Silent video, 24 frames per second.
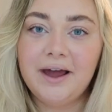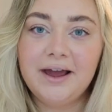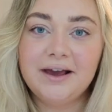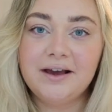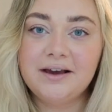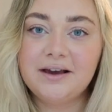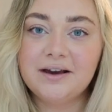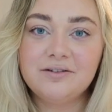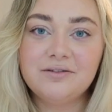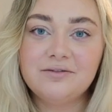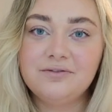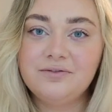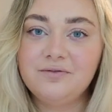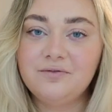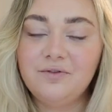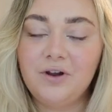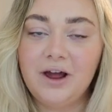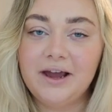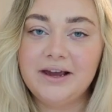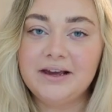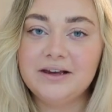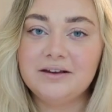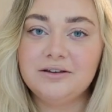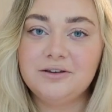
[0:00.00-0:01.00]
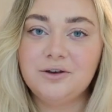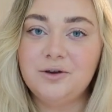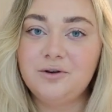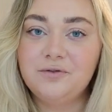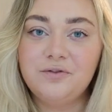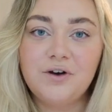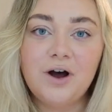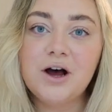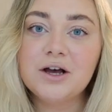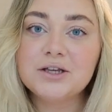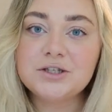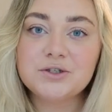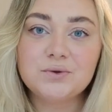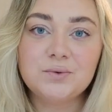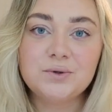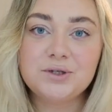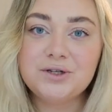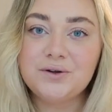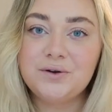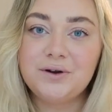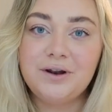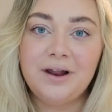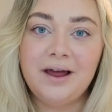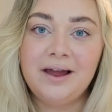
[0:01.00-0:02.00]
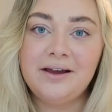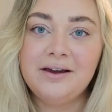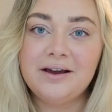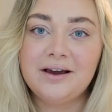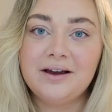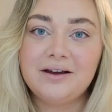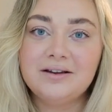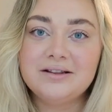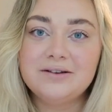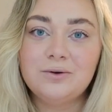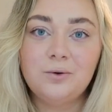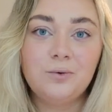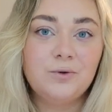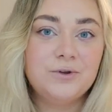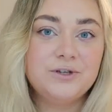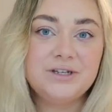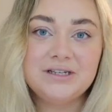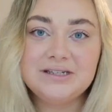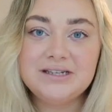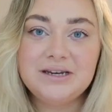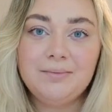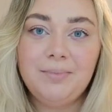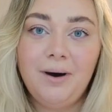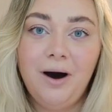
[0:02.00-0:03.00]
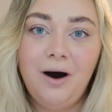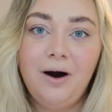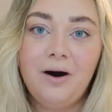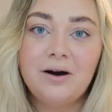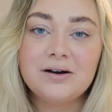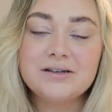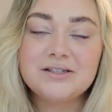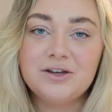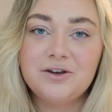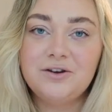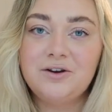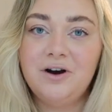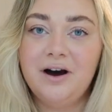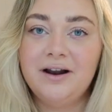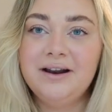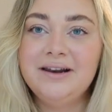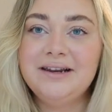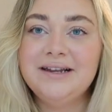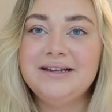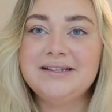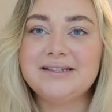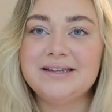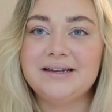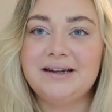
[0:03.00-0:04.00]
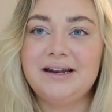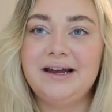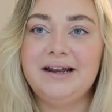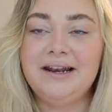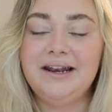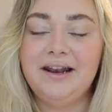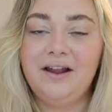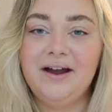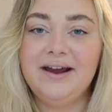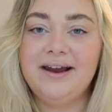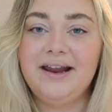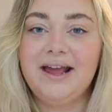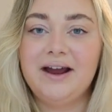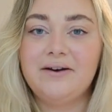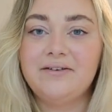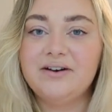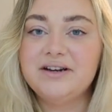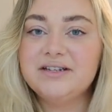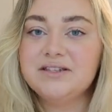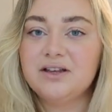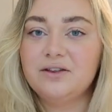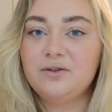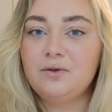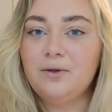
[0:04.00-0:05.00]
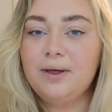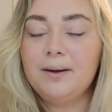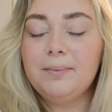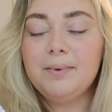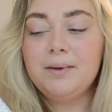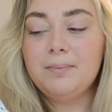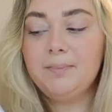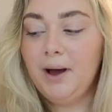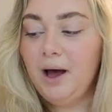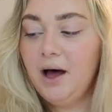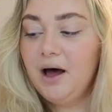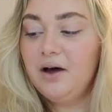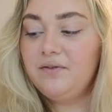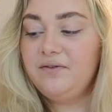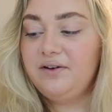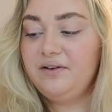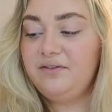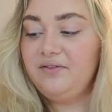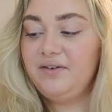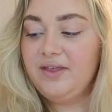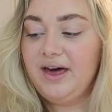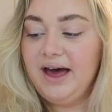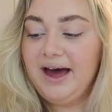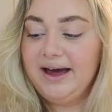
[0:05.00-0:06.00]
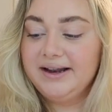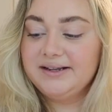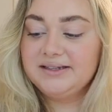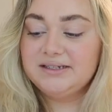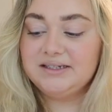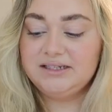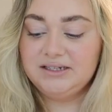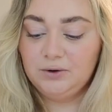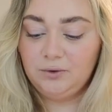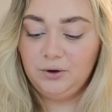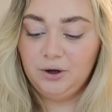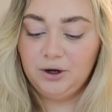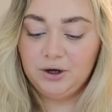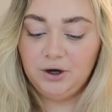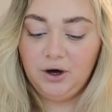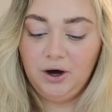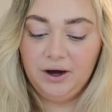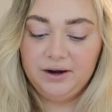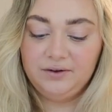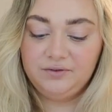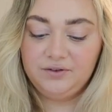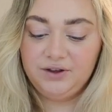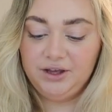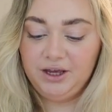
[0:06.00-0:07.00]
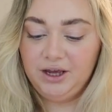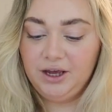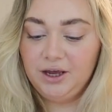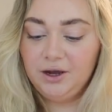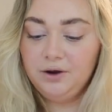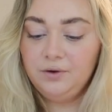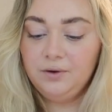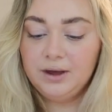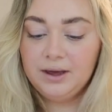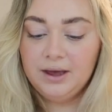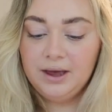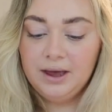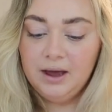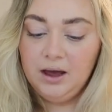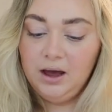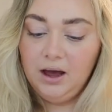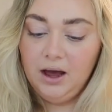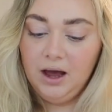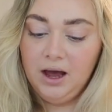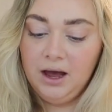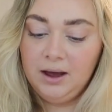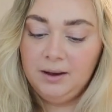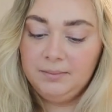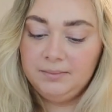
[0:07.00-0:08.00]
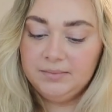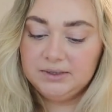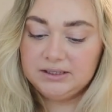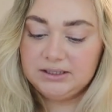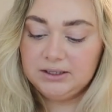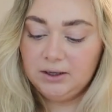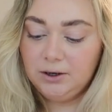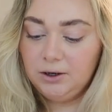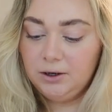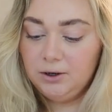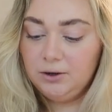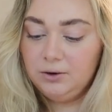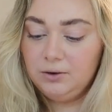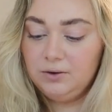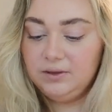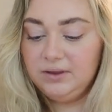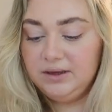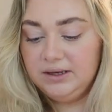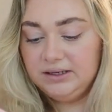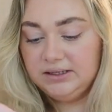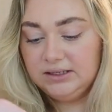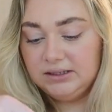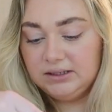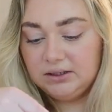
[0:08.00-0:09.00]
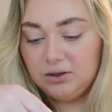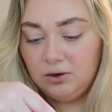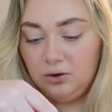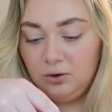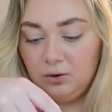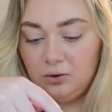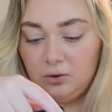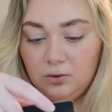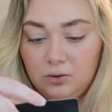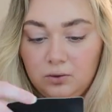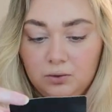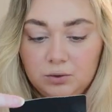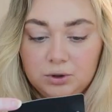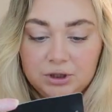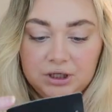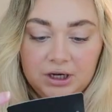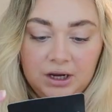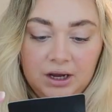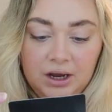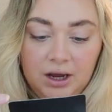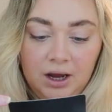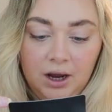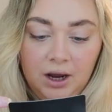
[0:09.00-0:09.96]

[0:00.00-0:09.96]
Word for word: like like Universal, we're doing like all the Disney parks, so you kind of need something like light and airy. So I thought that'd be perfect for that and still look kind of cute. Um, so this is called